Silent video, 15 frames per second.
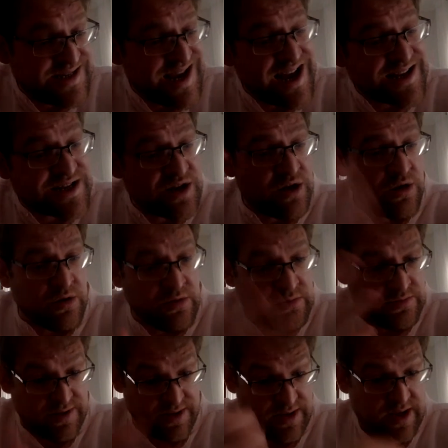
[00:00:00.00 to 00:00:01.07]
Dettol
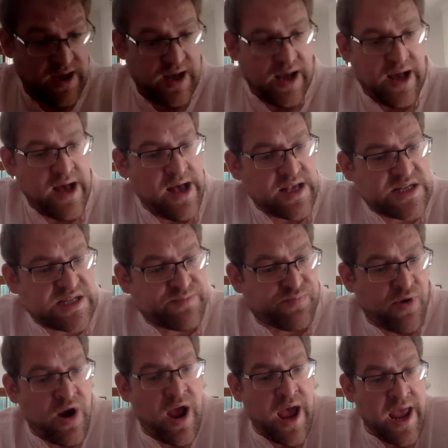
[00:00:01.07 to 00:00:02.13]

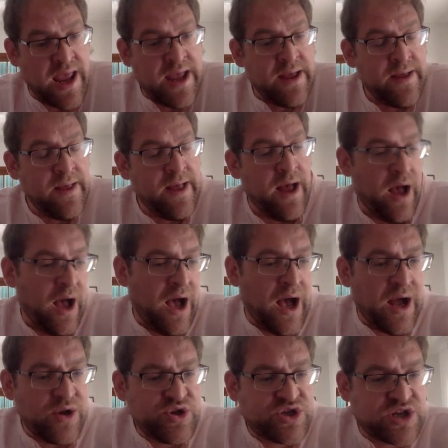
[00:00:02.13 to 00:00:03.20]
spray,
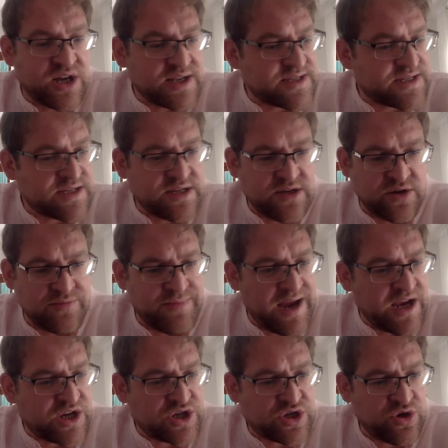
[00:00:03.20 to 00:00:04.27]
just to
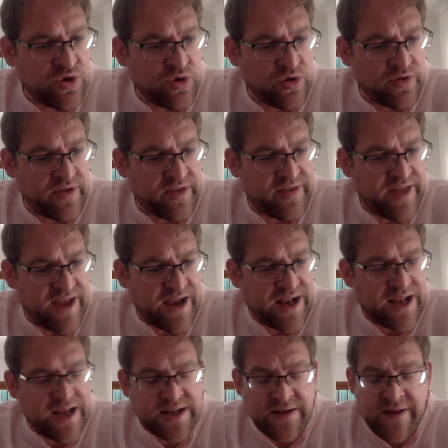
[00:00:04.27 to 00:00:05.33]
make sure that they're
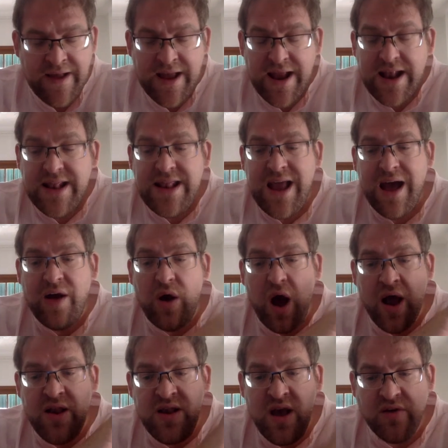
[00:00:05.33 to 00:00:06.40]
clean. Now,
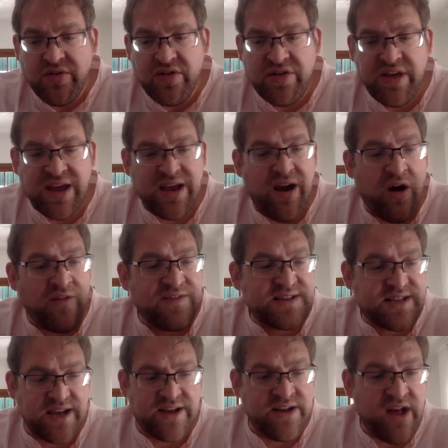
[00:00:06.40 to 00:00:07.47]
another thing,
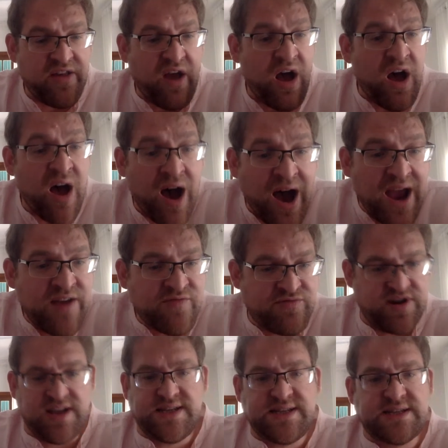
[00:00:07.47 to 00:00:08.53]
obviously another high
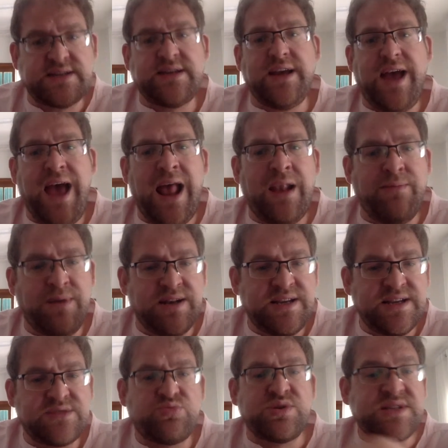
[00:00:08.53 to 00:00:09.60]
risk element
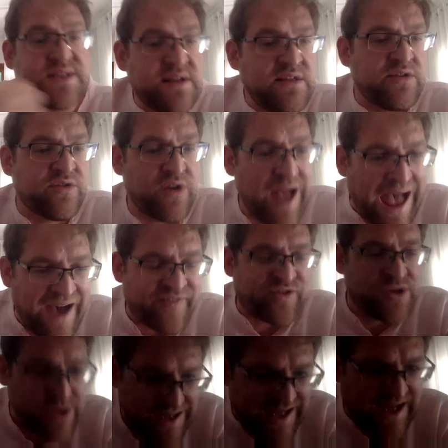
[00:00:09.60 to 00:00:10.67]
is we still have
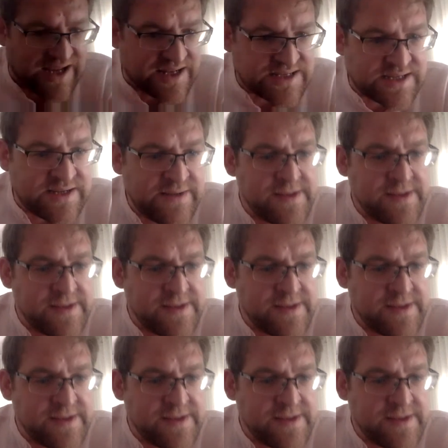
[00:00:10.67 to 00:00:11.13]
to eat,